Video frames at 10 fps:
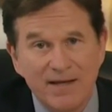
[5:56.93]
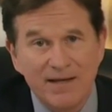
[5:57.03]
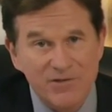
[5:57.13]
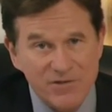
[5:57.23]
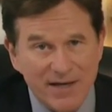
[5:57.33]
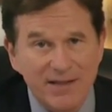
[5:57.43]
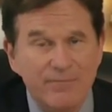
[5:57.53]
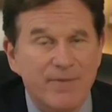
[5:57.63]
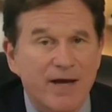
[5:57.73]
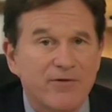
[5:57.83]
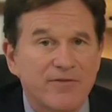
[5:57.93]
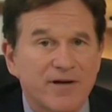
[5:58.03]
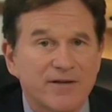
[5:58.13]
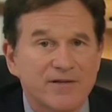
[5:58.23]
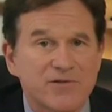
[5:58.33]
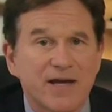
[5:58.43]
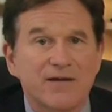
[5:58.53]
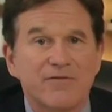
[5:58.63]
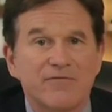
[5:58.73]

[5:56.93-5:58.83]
inside the mouth and on the side of